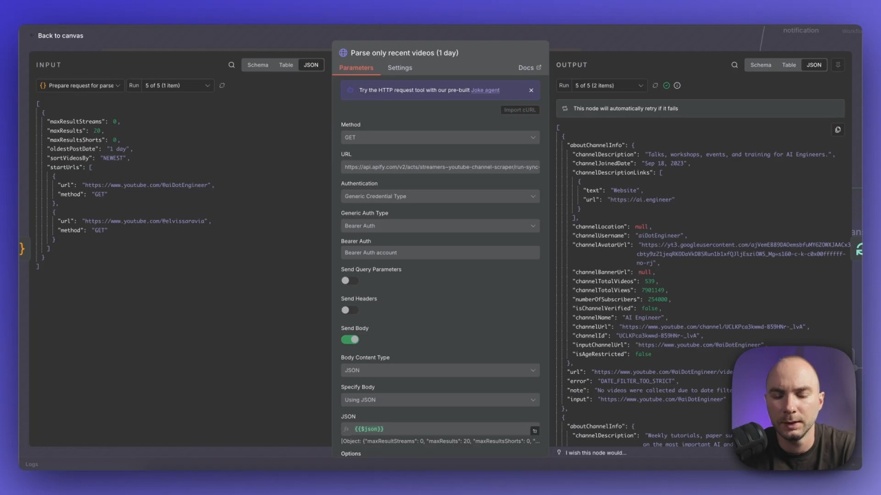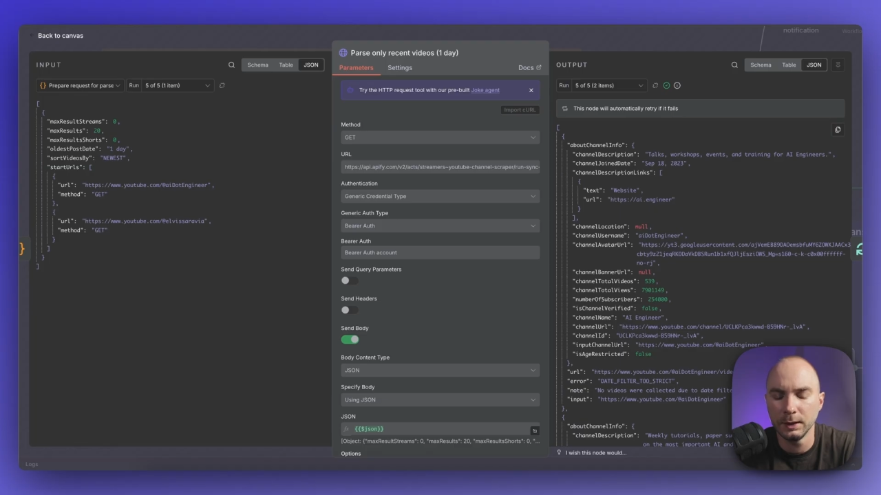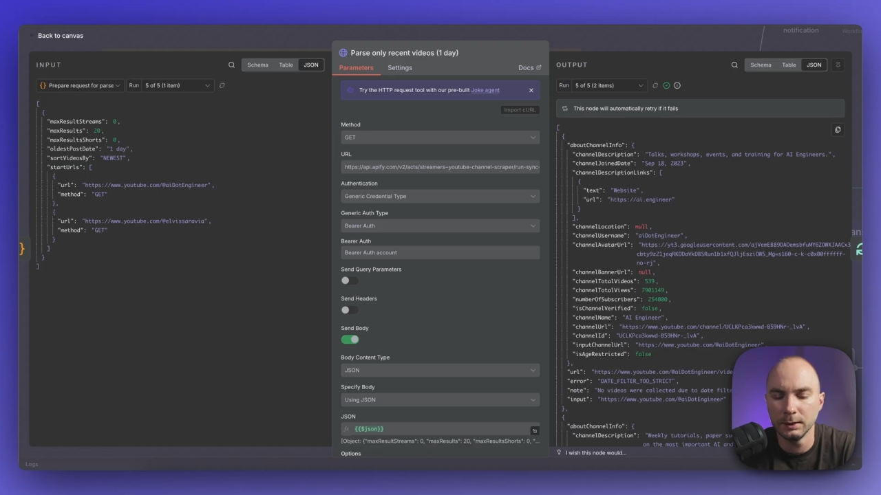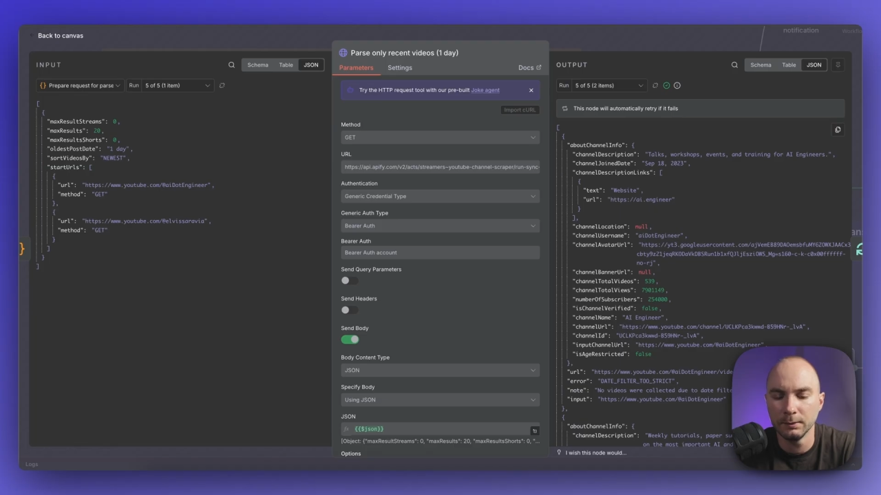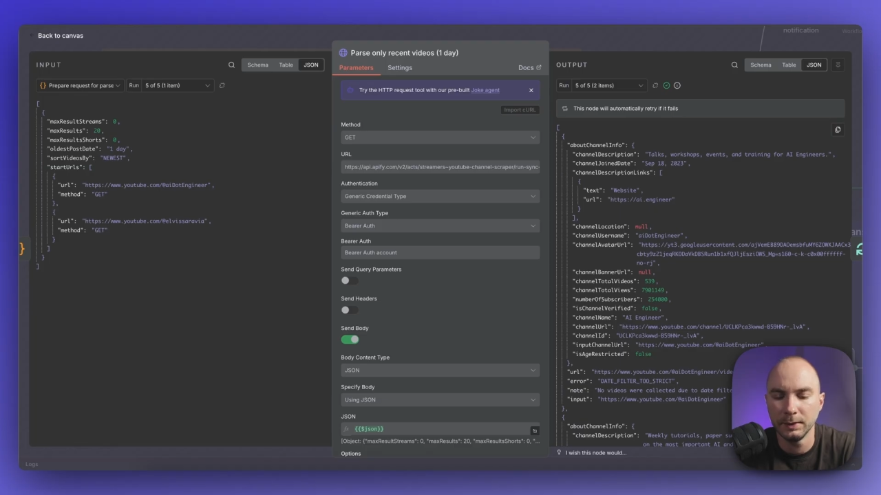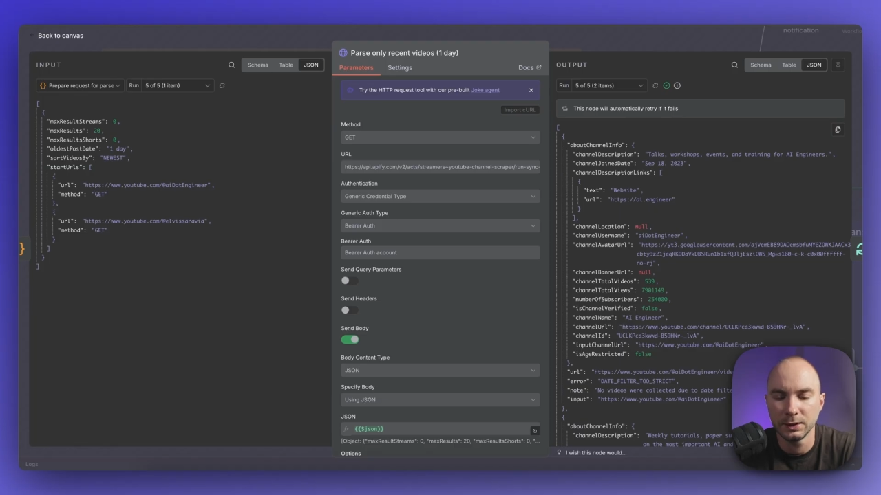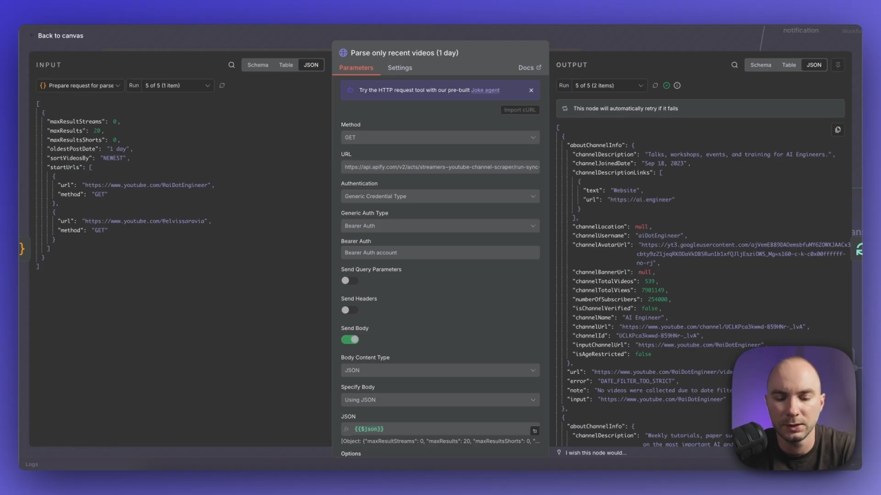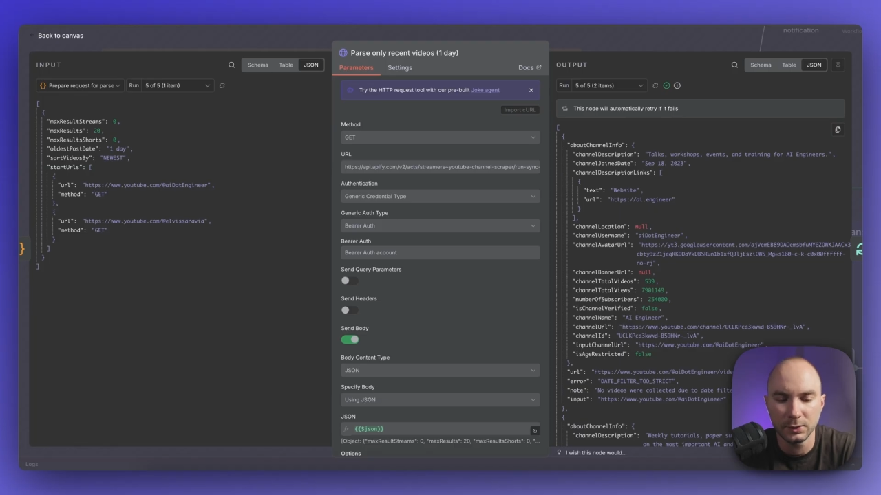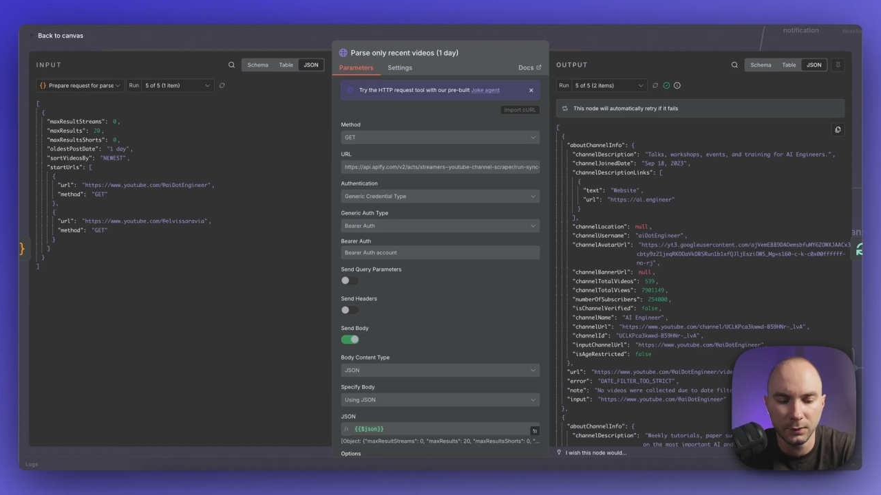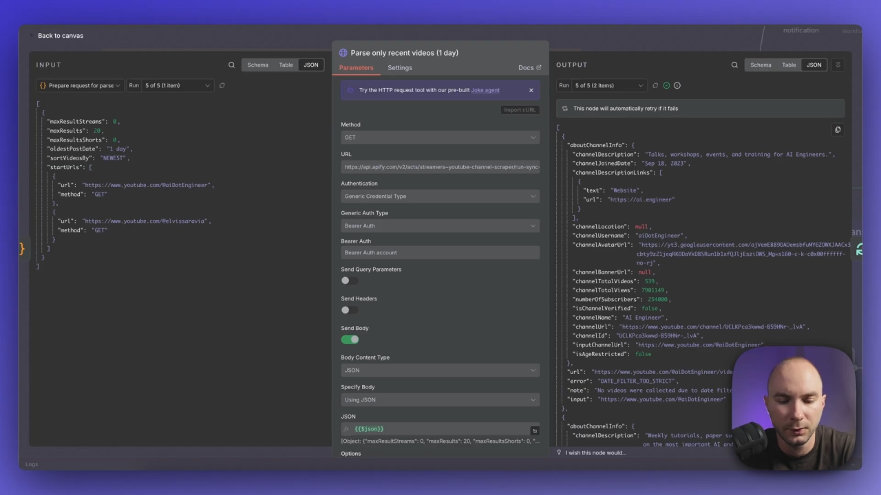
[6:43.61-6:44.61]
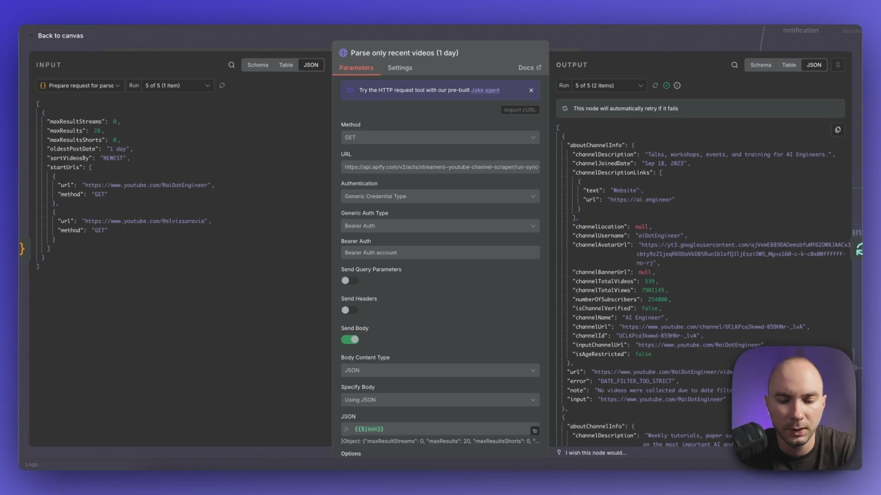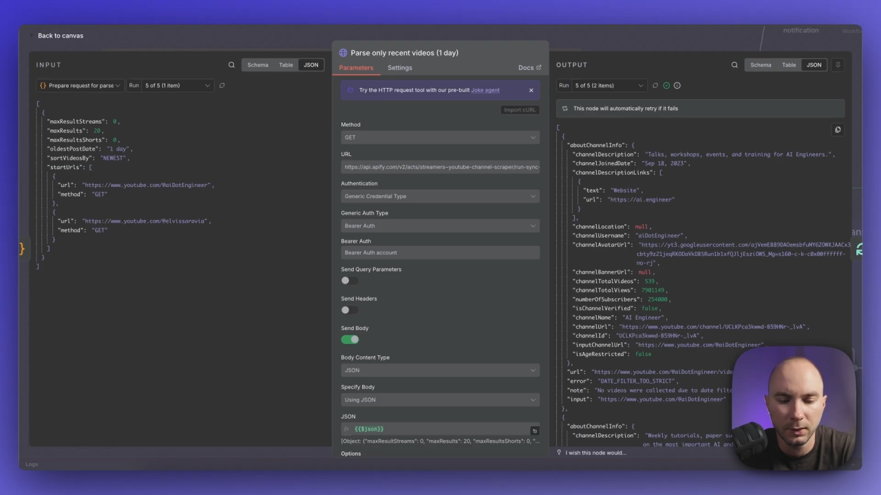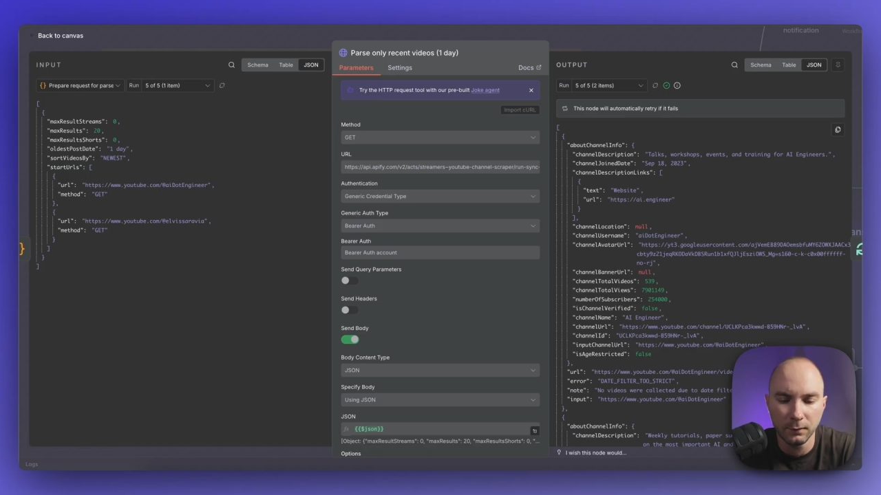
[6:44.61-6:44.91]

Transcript: in batches of 3